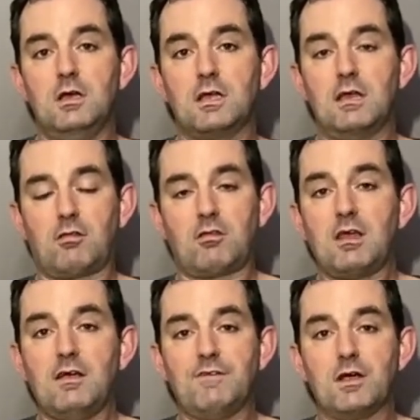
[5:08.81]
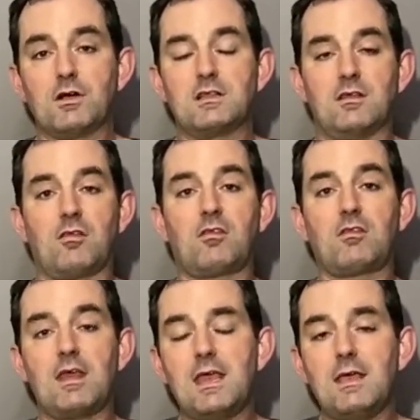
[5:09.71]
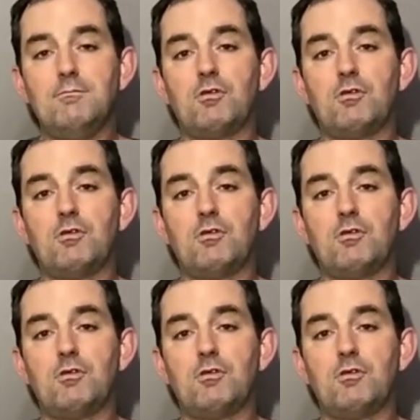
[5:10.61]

get sick of hearing the same